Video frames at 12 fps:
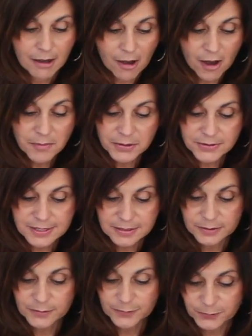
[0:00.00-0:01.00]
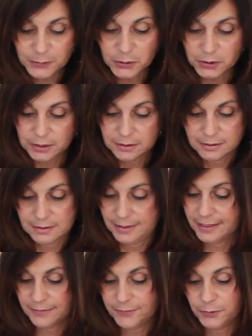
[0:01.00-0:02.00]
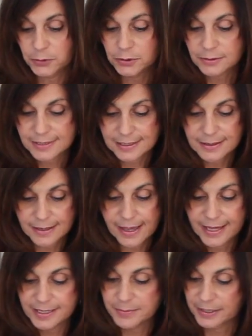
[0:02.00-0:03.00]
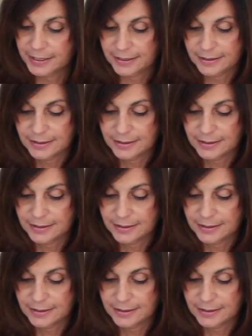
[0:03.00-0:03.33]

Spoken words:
almost could fool anybody.